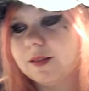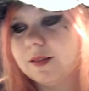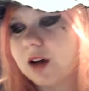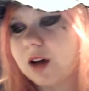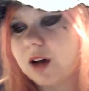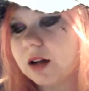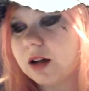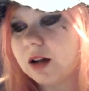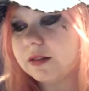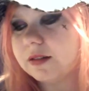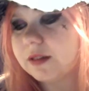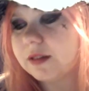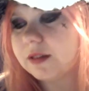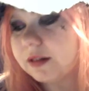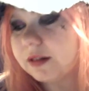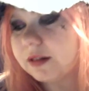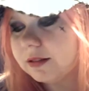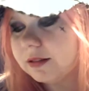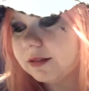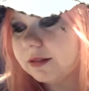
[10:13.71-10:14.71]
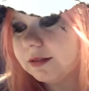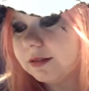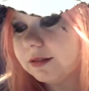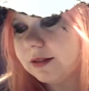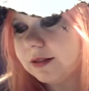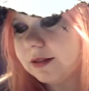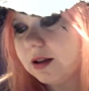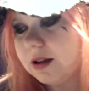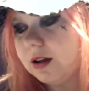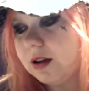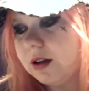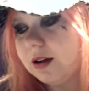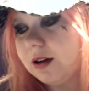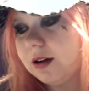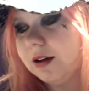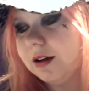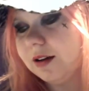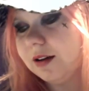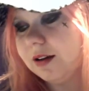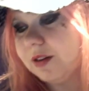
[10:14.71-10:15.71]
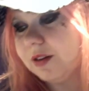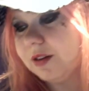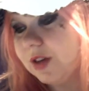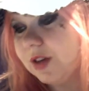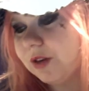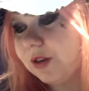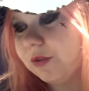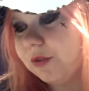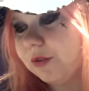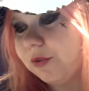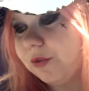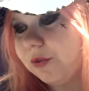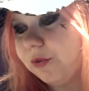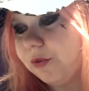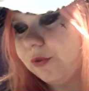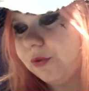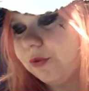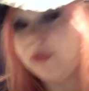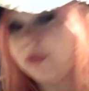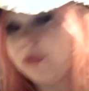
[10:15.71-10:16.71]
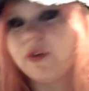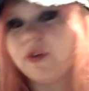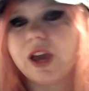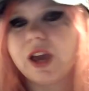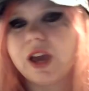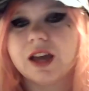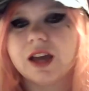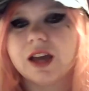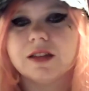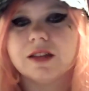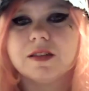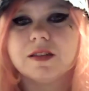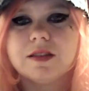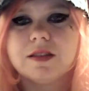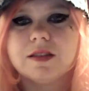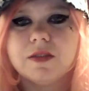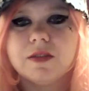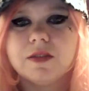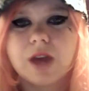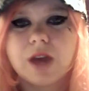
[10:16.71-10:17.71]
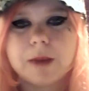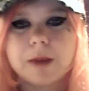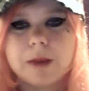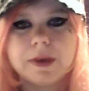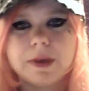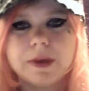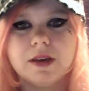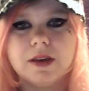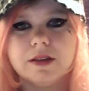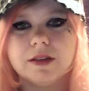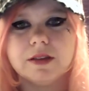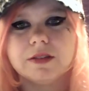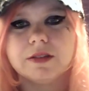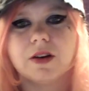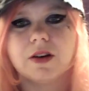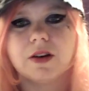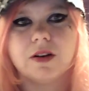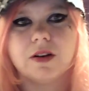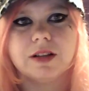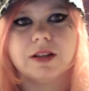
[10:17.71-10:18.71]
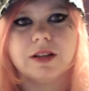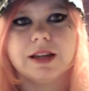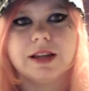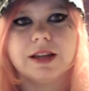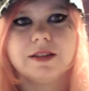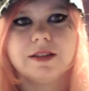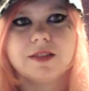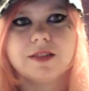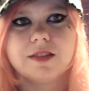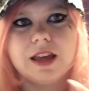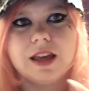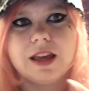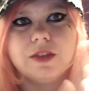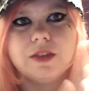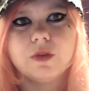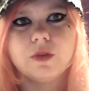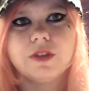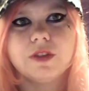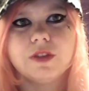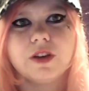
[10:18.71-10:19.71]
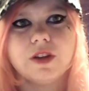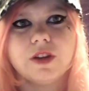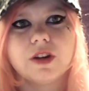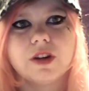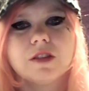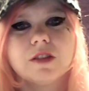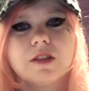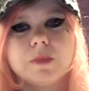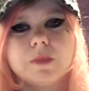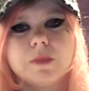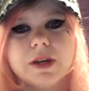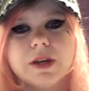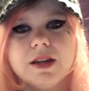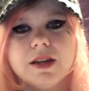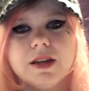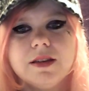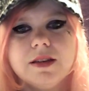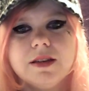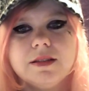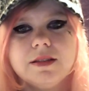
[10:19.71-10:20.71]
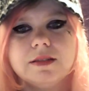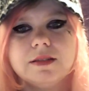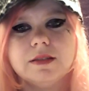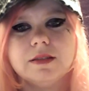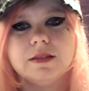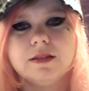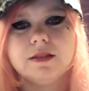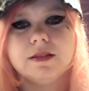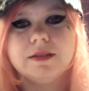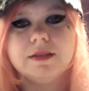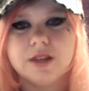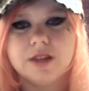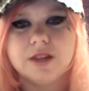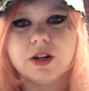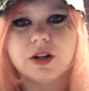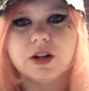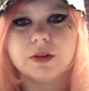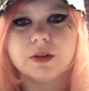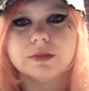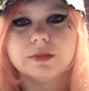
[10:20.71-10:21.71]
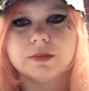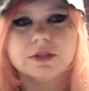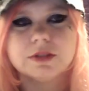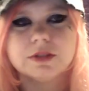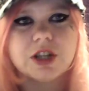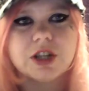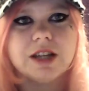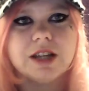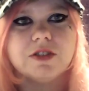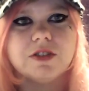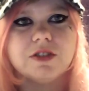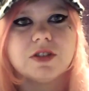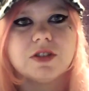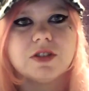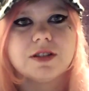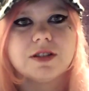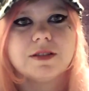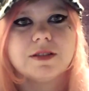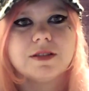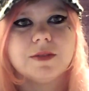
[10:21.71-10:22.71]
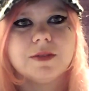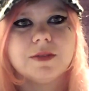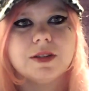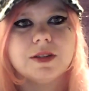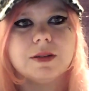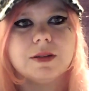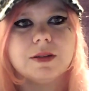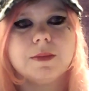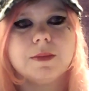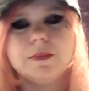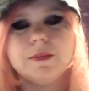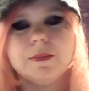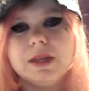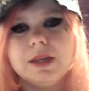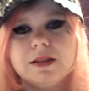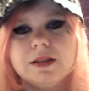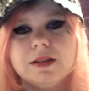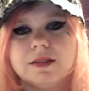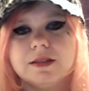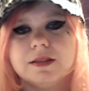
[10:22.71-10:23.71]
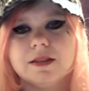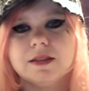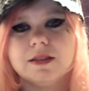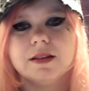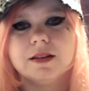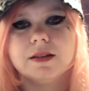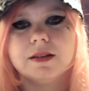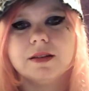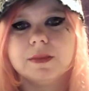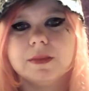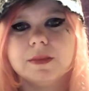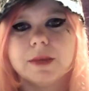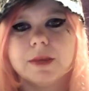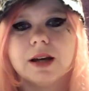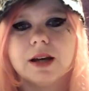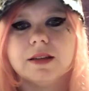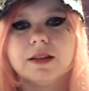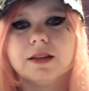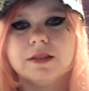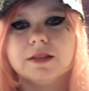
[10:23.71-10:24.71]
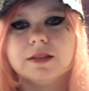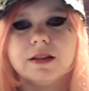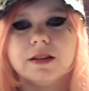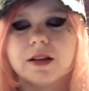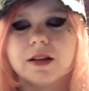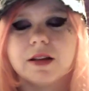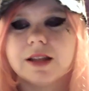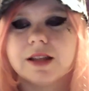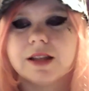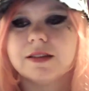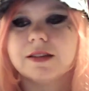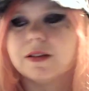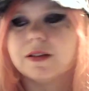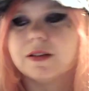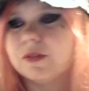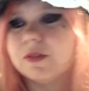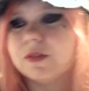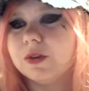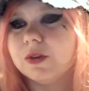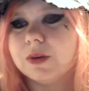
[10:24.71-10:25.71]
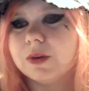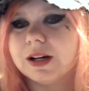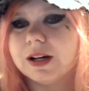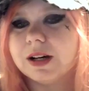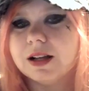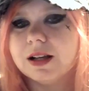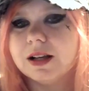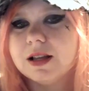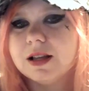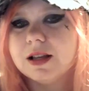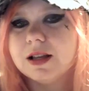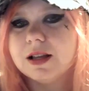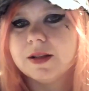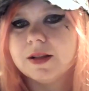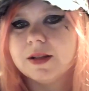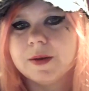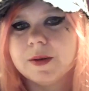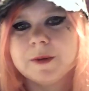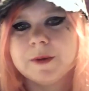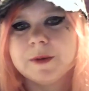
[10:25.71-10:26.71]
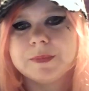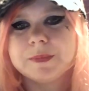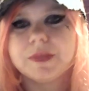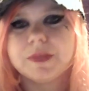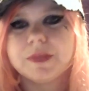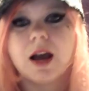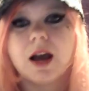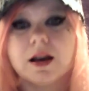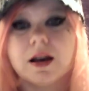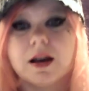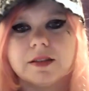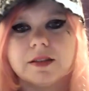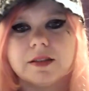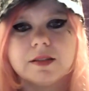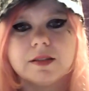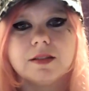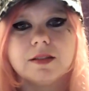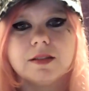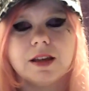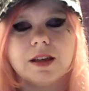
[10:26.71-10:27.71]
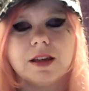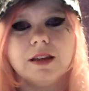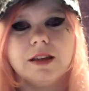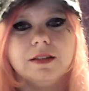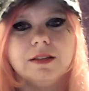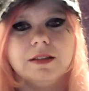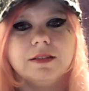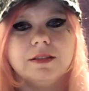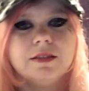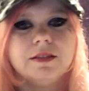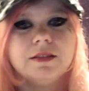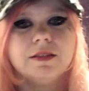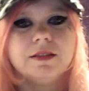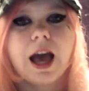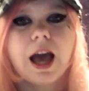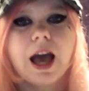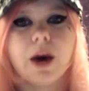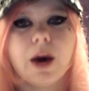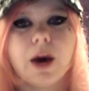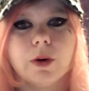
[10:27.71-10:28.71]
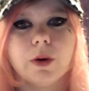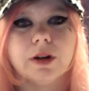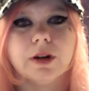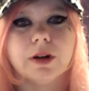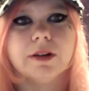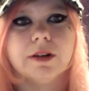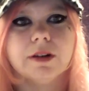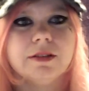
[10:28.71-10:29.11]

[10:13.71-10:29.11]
concert if the fans, the VIPs, all like saying those lyrics, but you know, changed the me's and the my's and all that stuff to us and our.